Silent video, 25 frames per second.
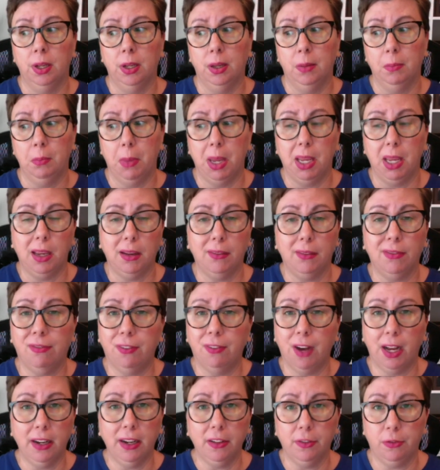making
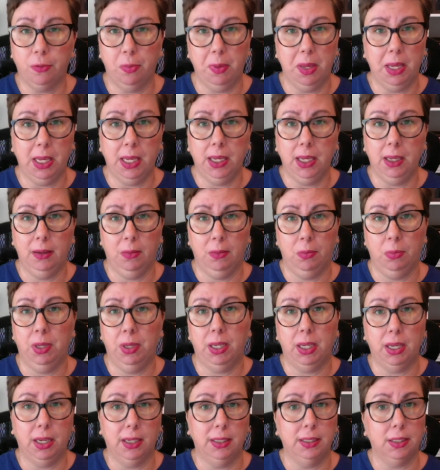fun of me
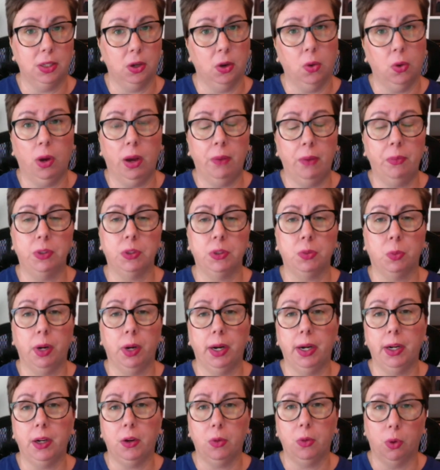because, oh, I was
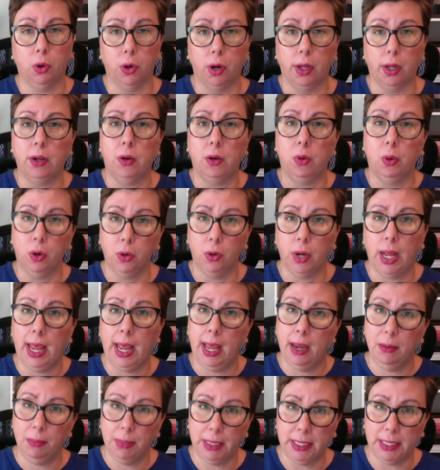wearing quote unquote
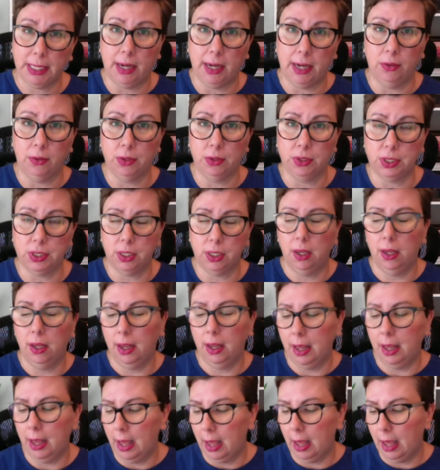hand-me-downs.
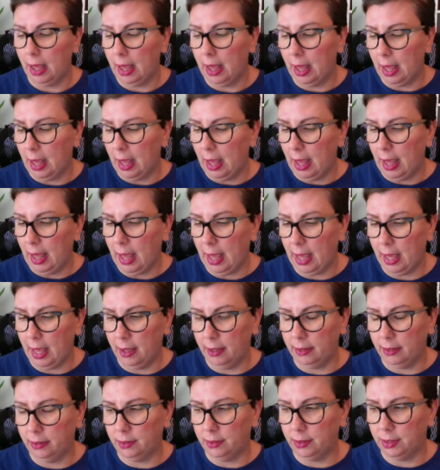
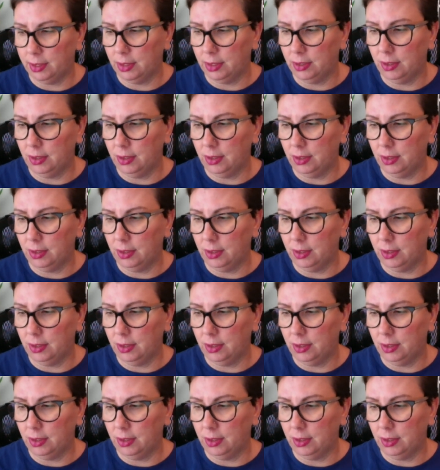And